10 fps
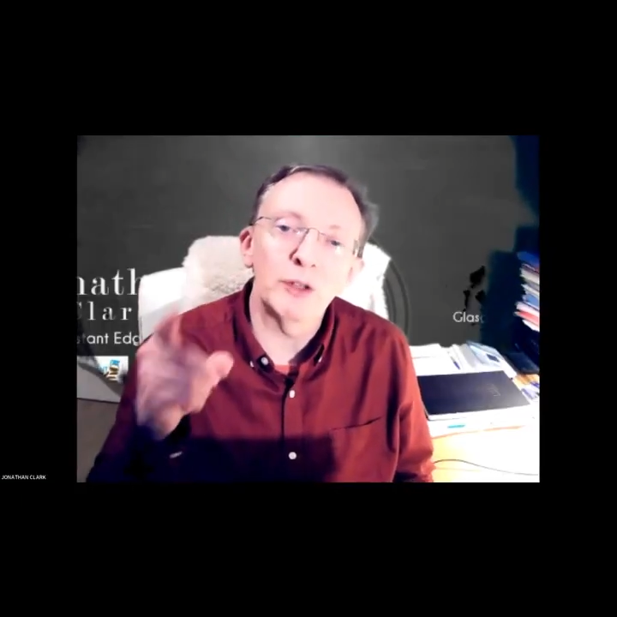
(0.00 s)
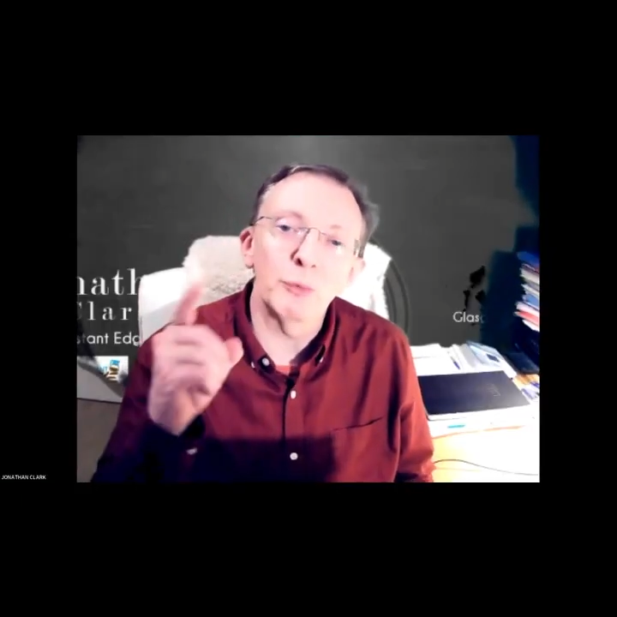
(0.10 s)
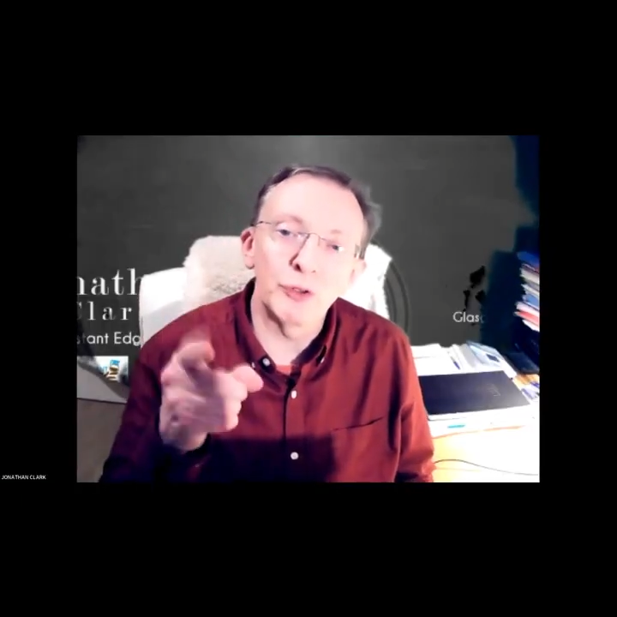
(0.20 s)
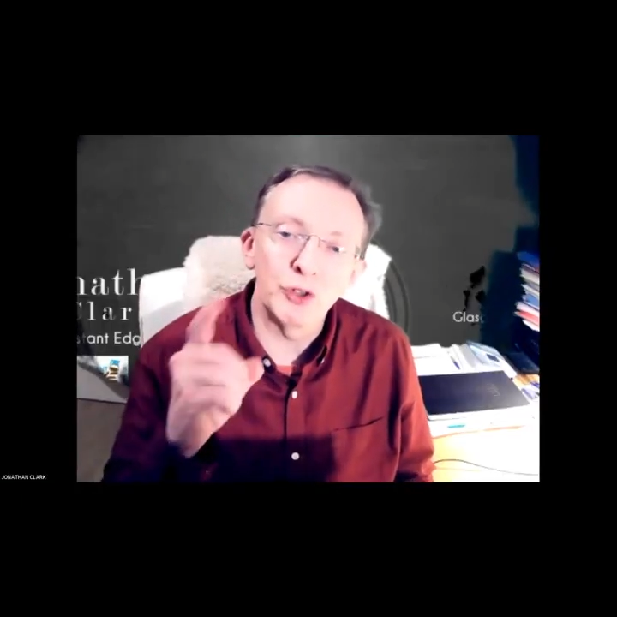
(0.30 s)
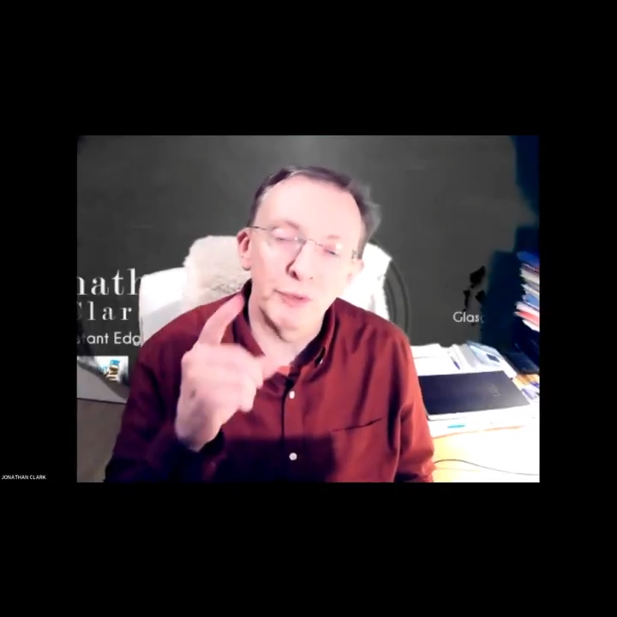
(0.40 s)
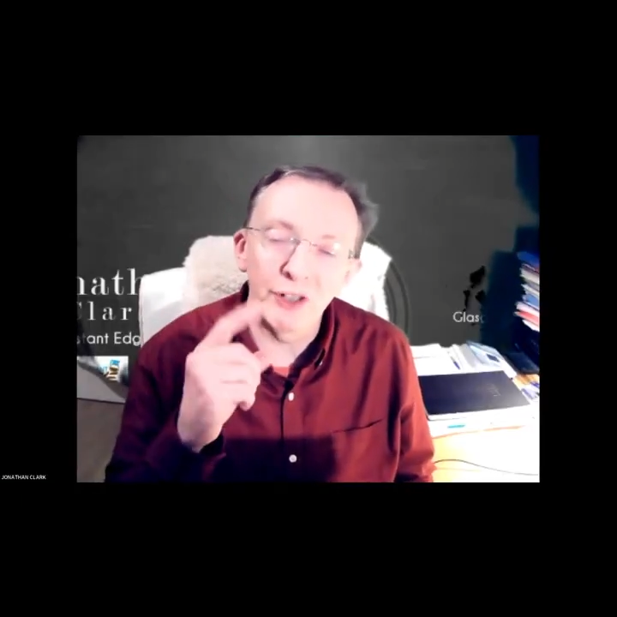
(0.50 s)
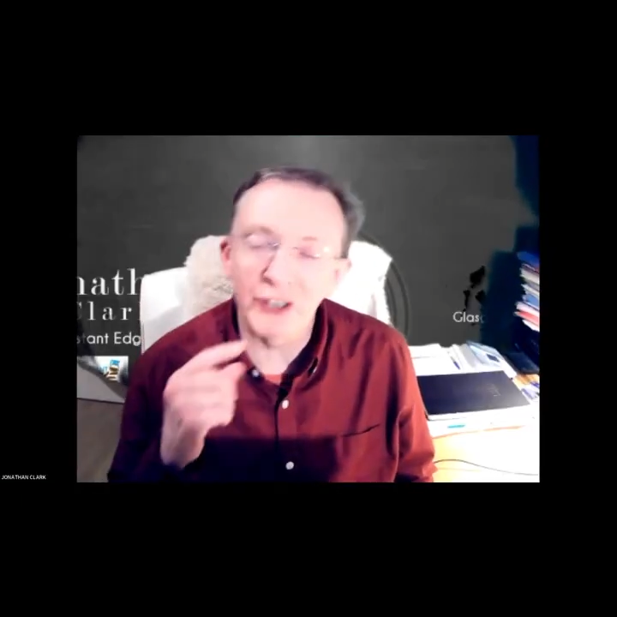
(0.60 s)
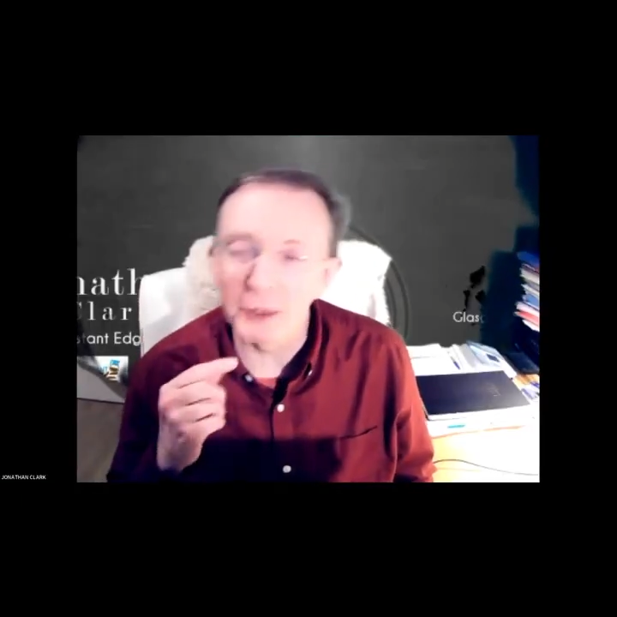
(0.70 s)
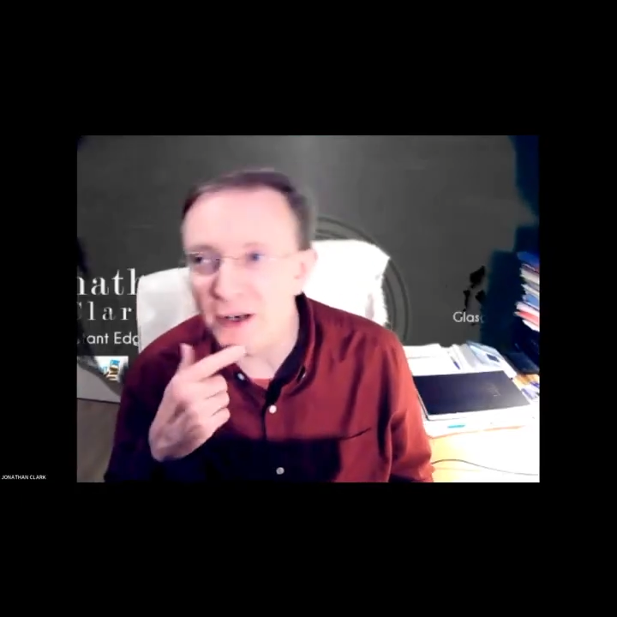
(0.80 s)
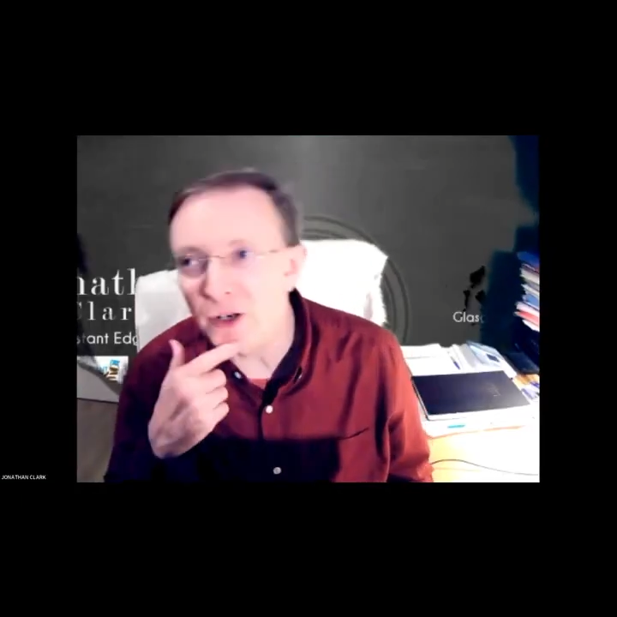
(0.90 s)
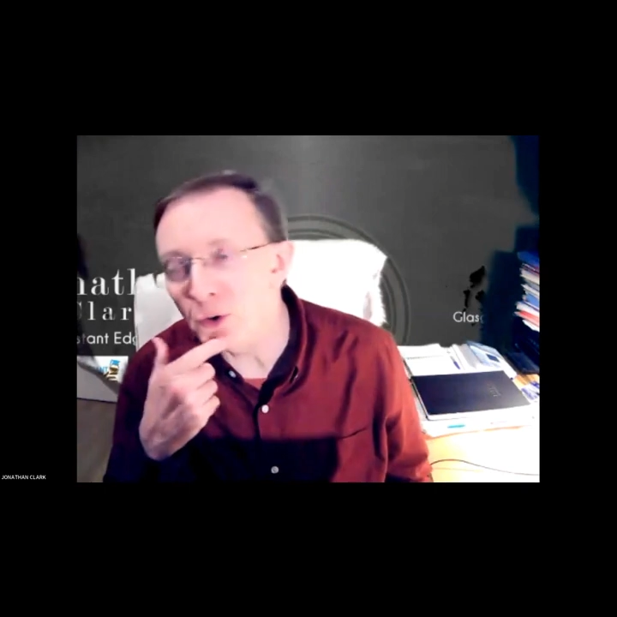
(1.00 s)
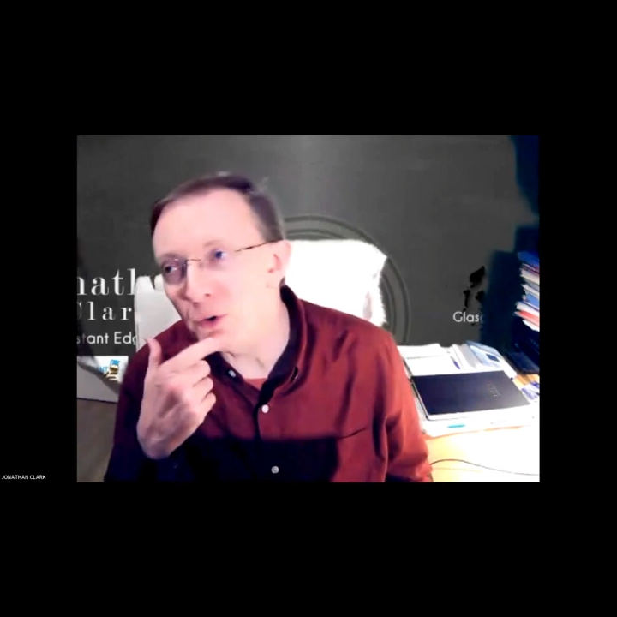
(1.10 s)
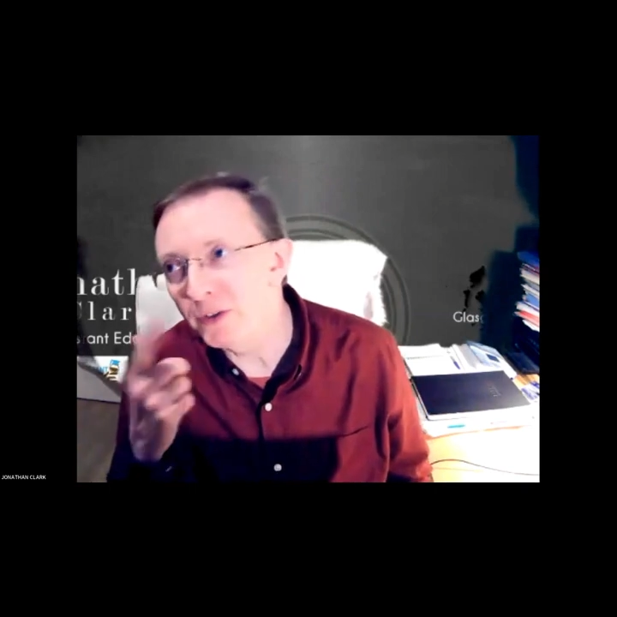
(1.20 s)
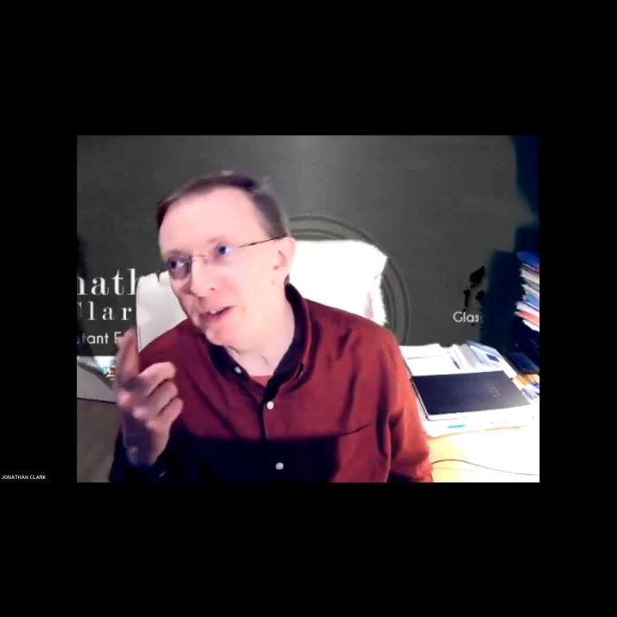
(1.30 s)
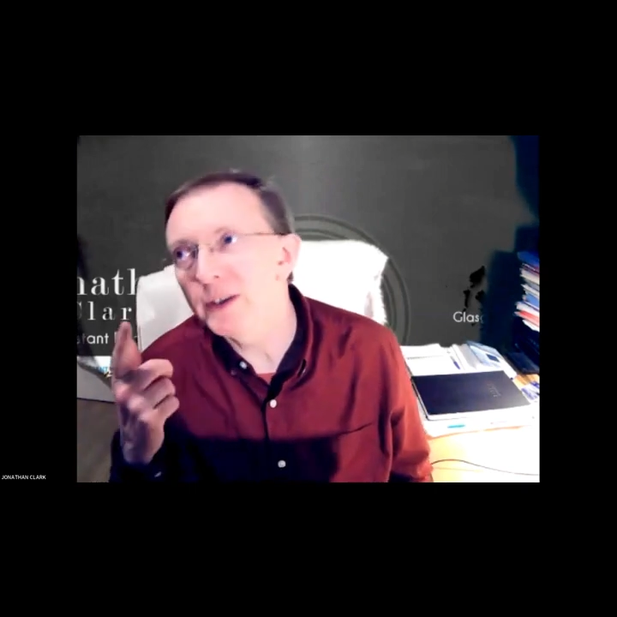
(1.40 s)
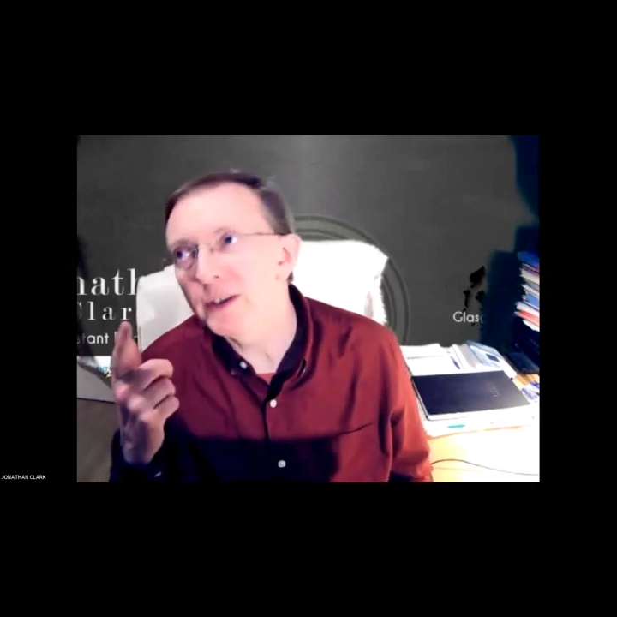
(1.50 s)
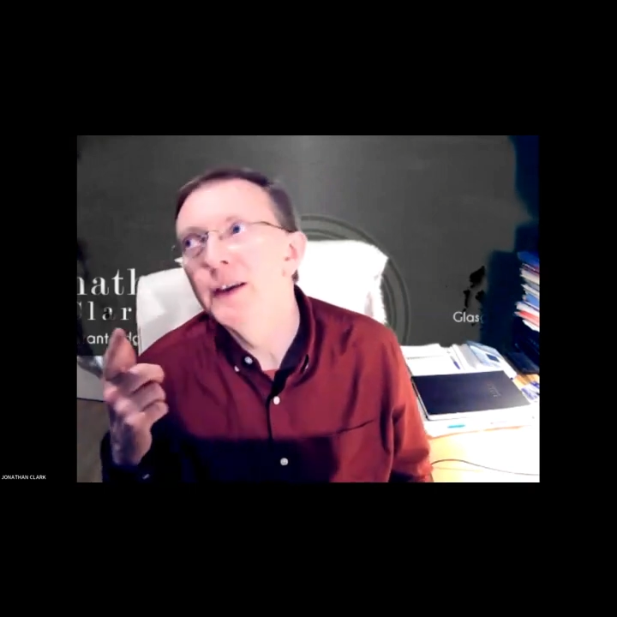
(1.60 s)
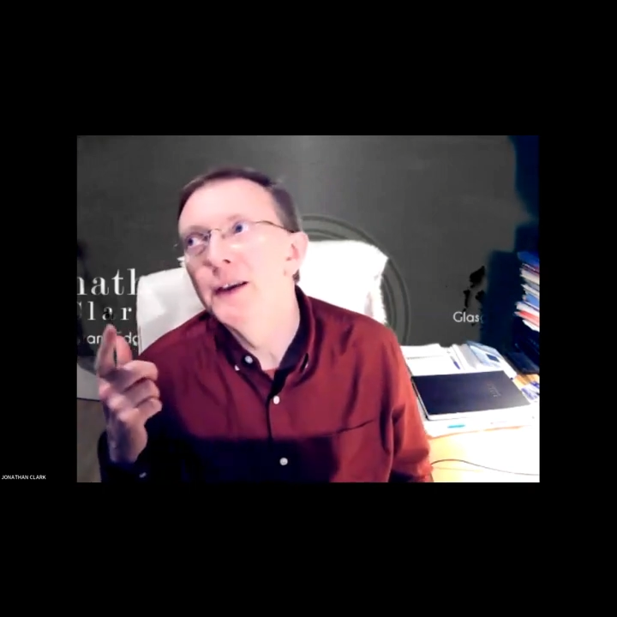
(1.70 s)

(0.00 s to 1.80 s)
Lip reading: to what Jean Marie said a minute ago, I think